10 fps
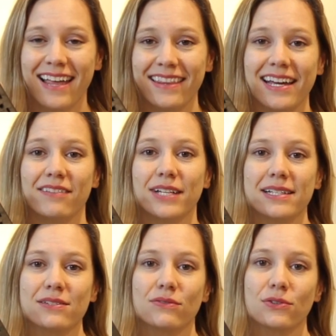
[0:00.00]
They have
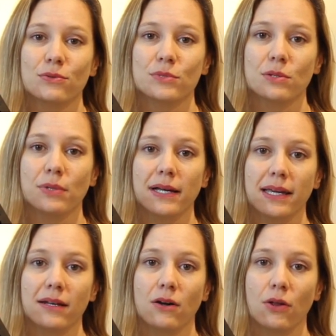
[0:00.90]
lots of room to plug
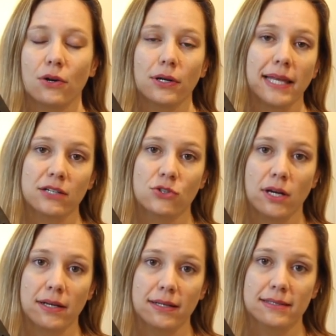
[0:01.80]
in all their
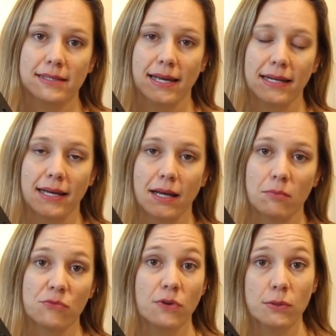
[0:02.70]
electronics
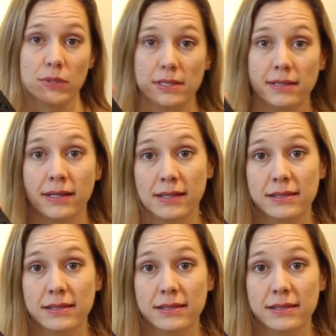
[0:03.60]
and phones.